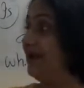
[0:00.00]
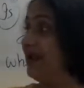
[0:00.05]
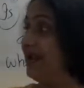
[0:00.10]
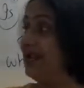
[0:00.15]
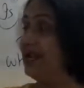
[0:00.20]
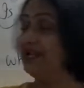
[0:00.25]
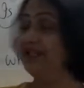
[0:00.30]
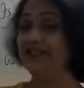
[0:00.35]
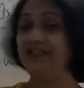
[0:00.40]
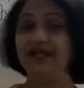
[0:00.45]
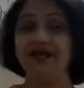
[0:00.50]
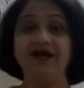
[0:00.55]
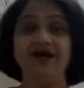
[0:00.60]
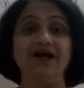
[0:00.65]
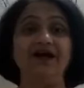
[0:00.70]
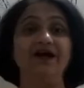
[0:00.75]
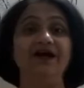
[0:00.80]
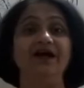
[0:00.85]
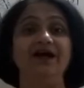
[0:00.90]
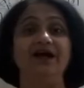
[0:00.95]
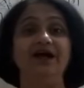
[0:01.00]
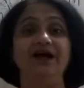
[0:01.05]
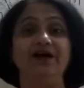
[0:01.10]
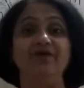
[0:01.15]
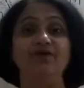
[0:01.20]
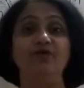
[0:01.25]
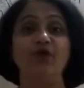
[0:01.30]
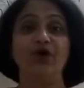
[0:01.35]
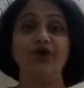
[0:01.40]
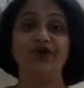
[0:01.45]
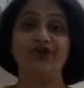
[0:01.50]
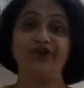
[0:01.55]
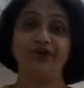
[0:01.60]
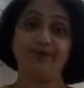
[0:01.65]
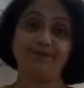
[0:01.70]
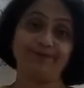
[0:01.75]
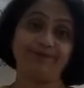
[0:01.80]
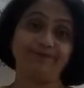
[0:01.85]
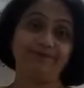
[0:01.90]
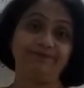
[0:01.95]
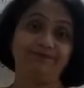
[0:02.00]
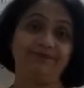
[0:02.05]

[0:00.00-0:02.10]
in the wardrobe.